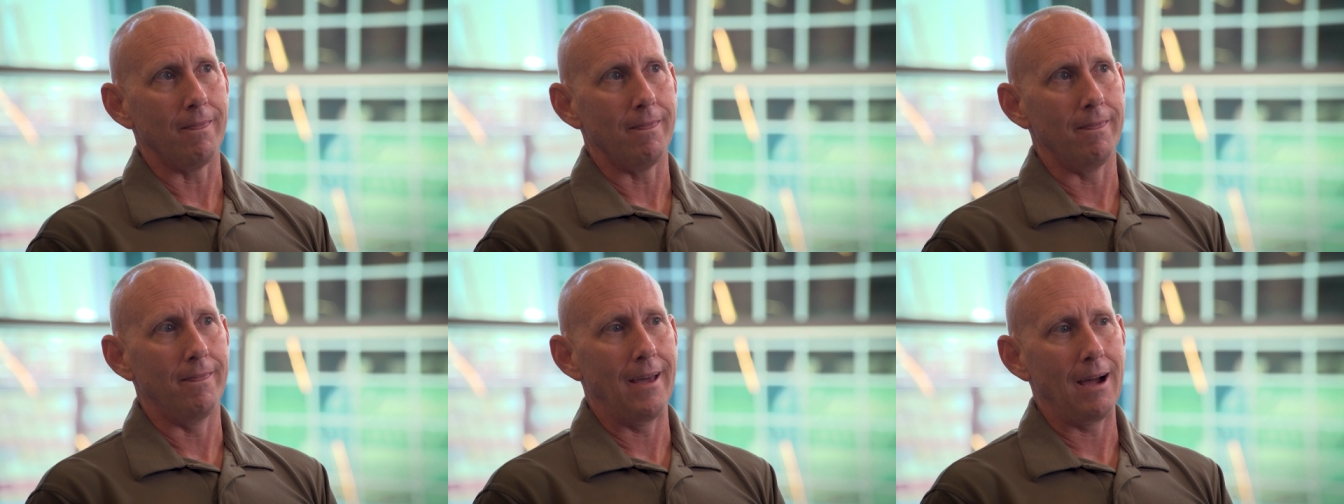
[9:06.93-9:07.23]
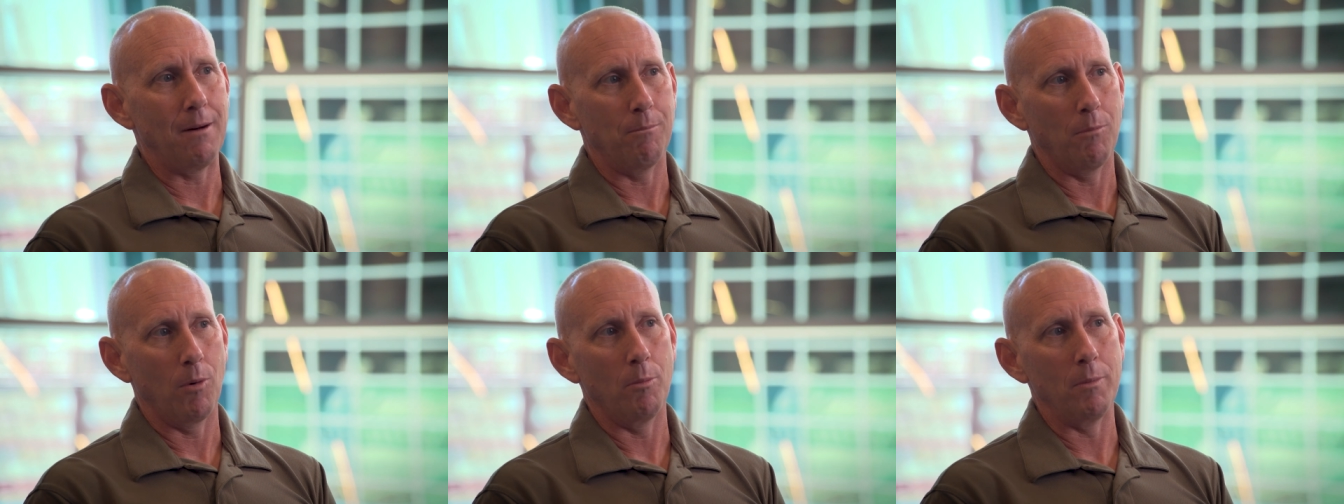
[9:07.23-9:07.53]

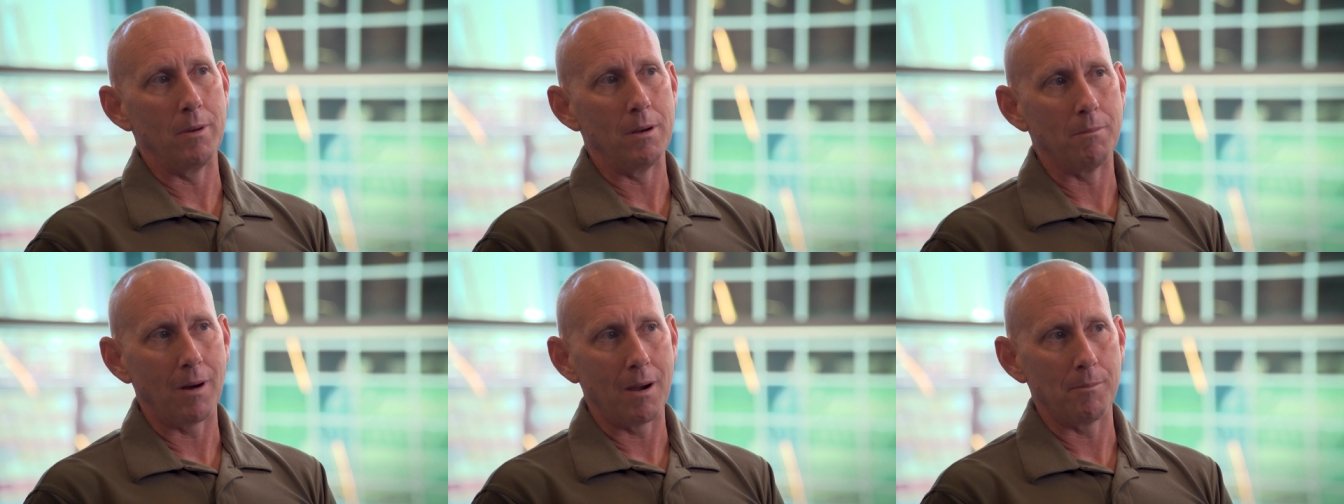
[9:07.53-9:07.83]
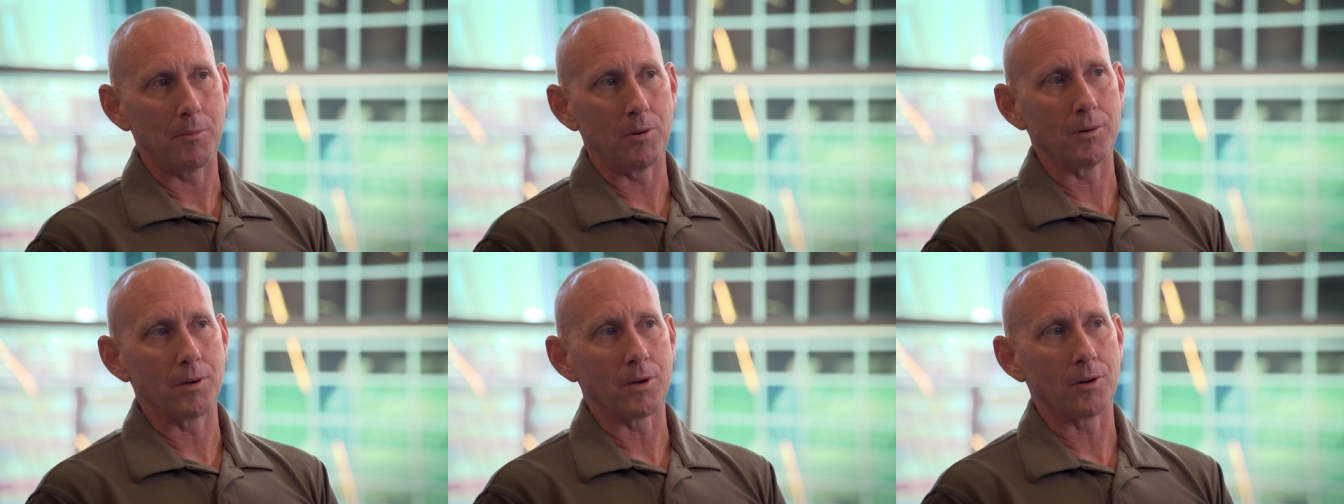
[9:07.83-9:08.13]
that moment in my
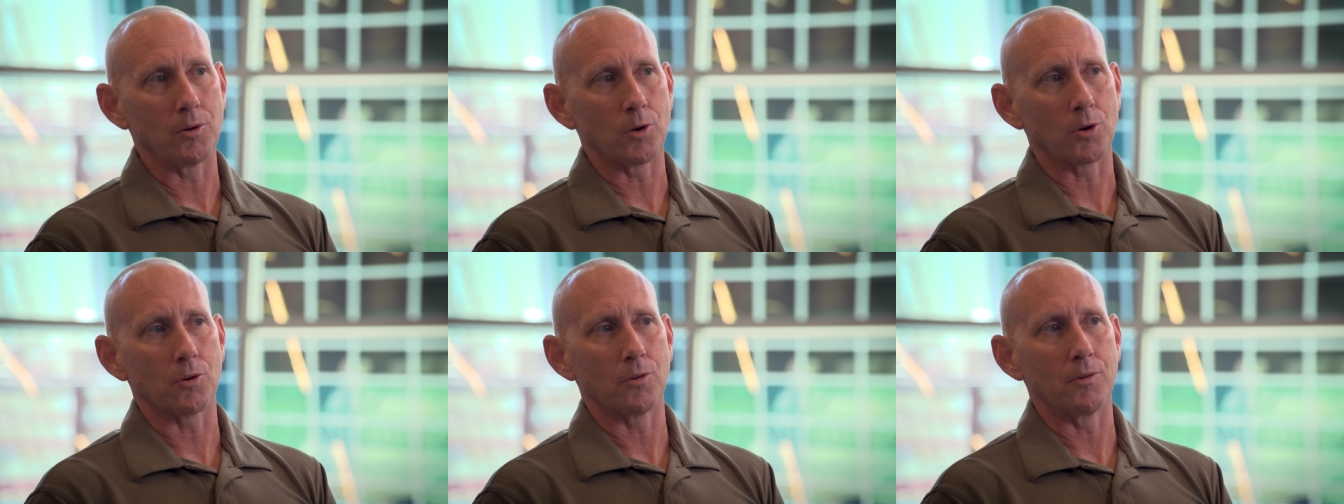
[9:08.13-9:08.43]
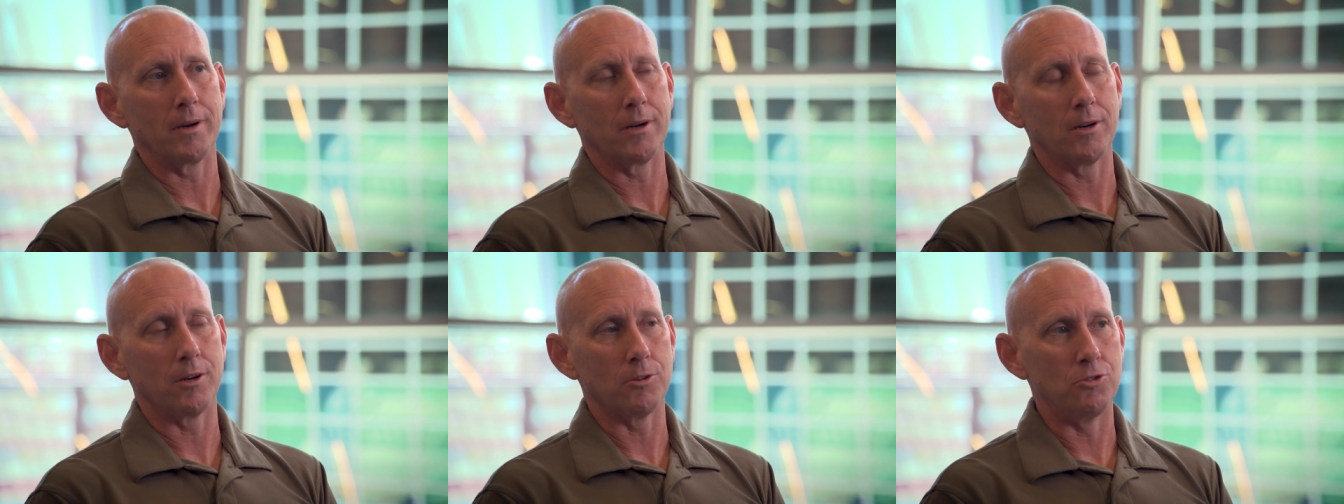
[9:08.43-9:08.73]
Marine Corps
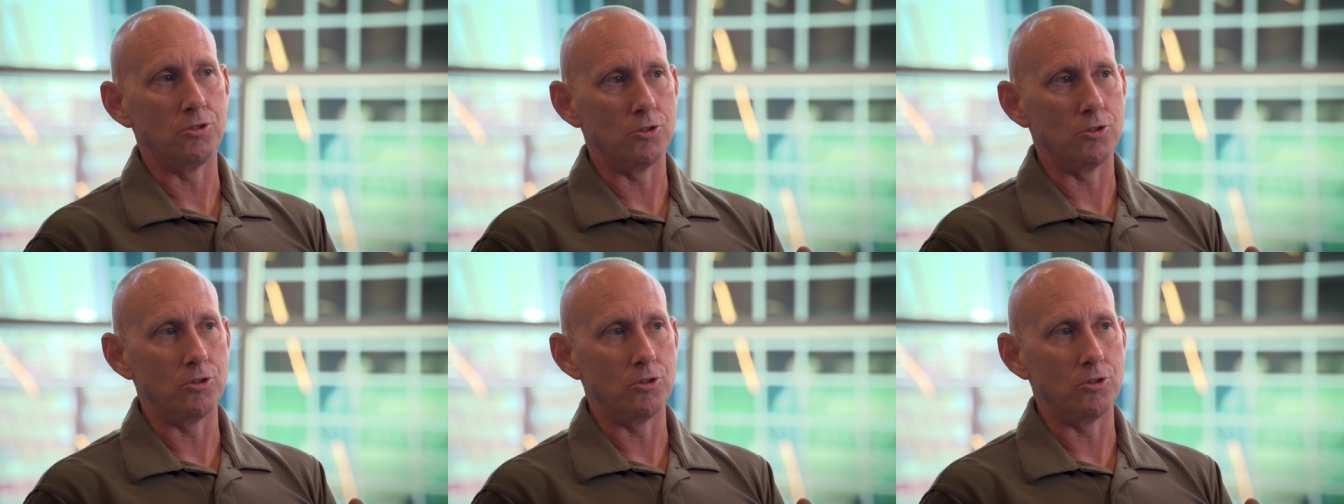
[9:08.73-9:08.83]
career,